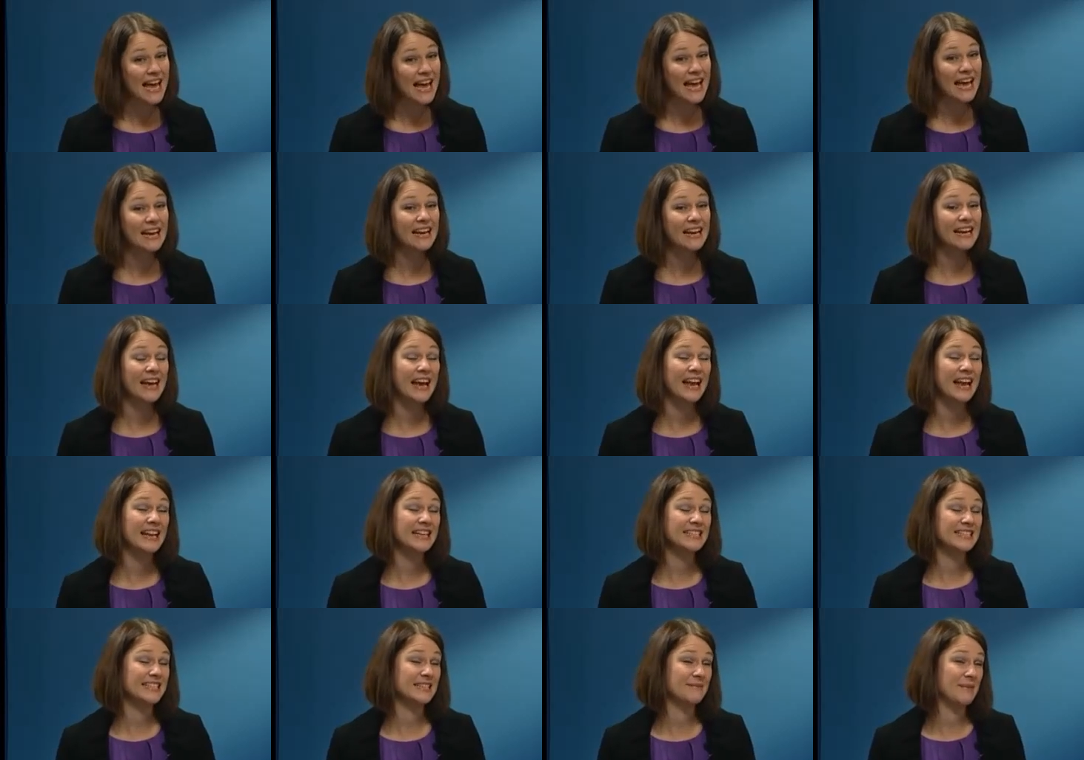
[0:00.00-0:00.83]
and
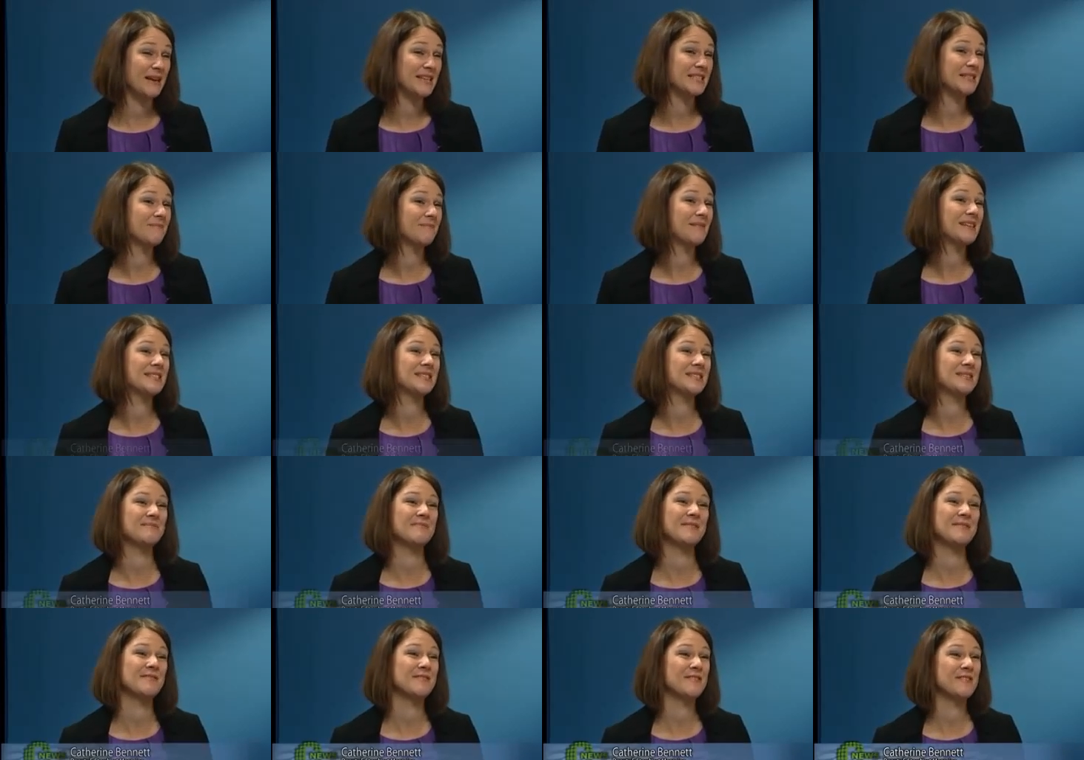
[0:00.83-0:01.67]
as I
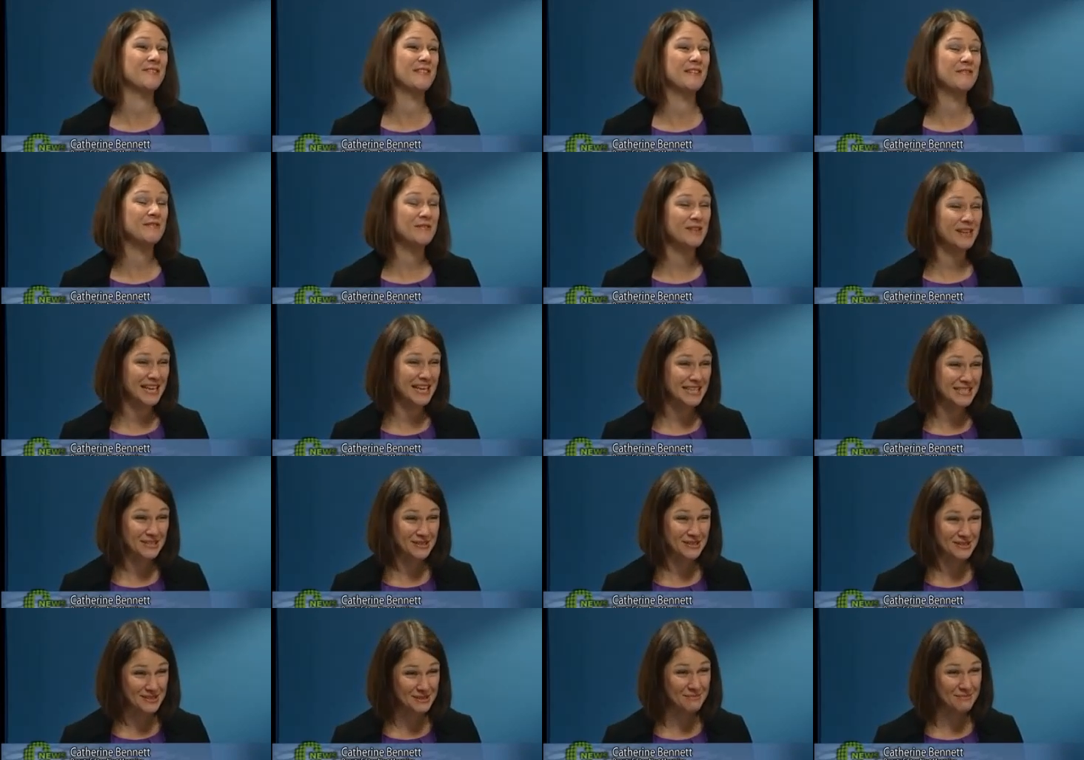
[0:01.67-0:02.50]
mentioned before, everyone gets
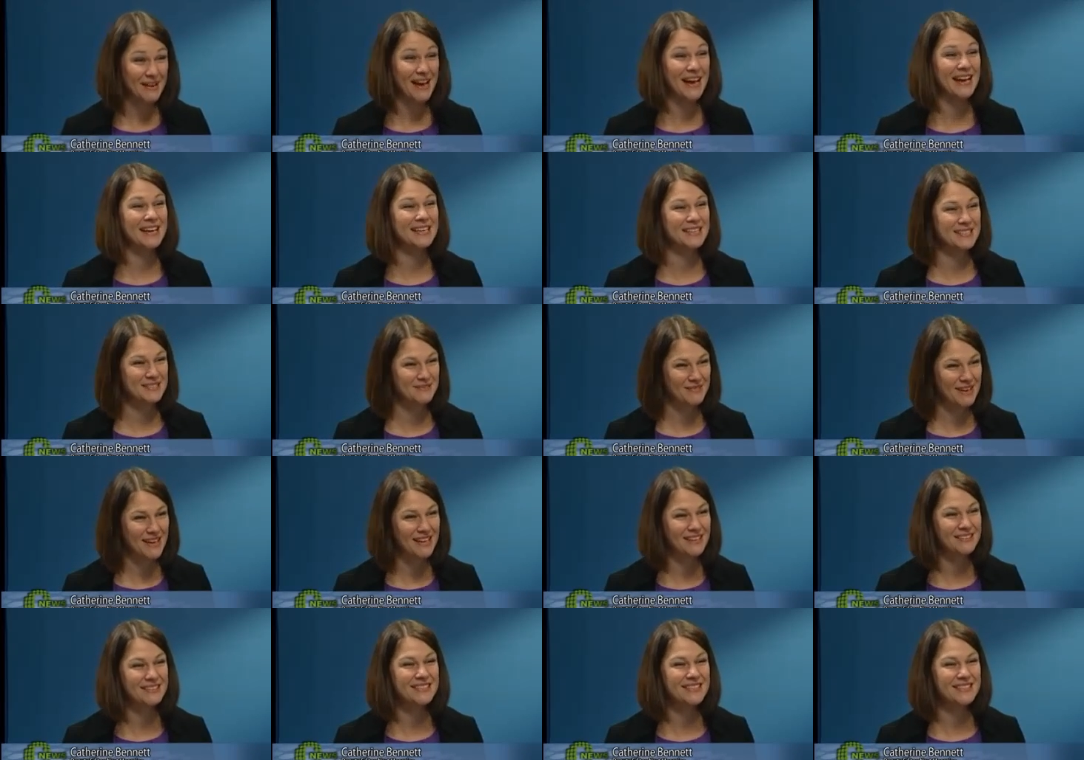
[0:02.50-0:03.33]
a goodie bag as
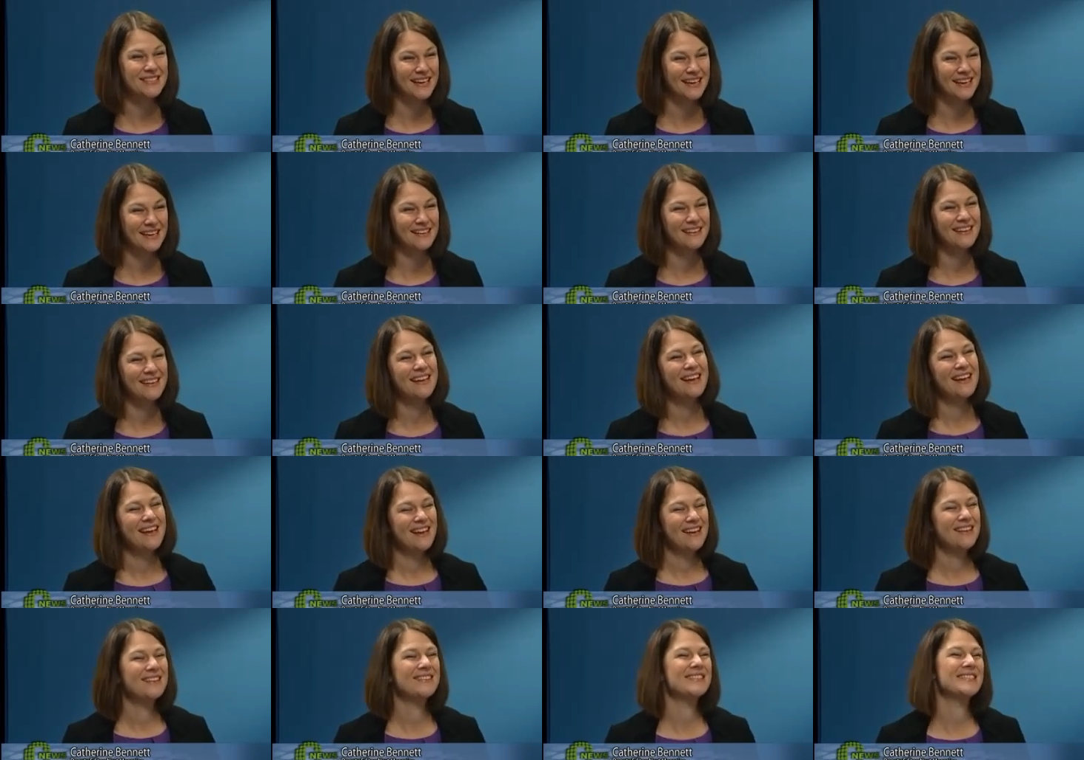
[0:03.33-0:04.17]
well, so
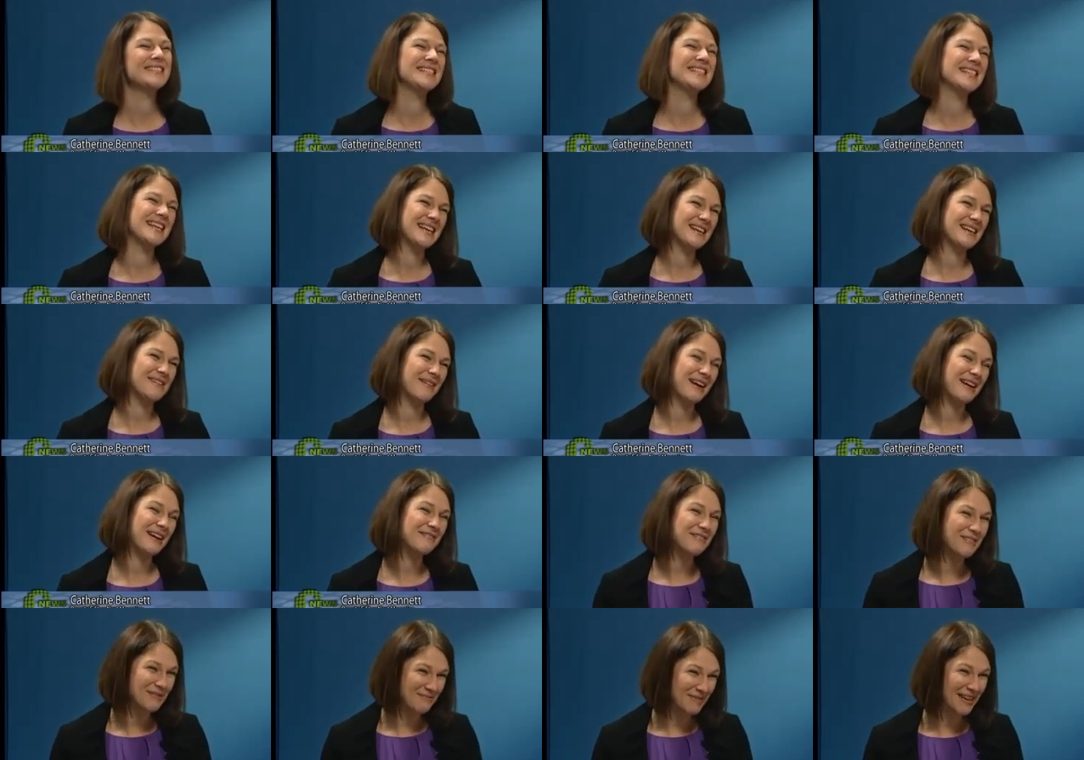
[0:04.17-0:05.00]
lots to take
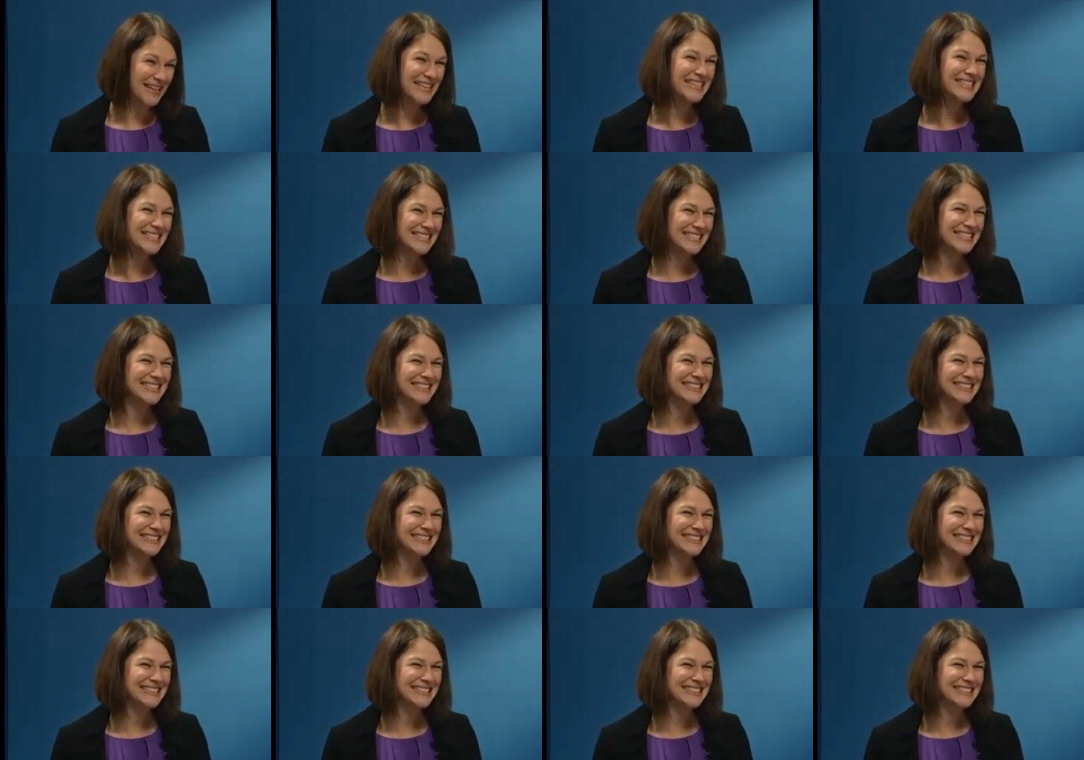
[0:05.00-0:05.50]
away from it.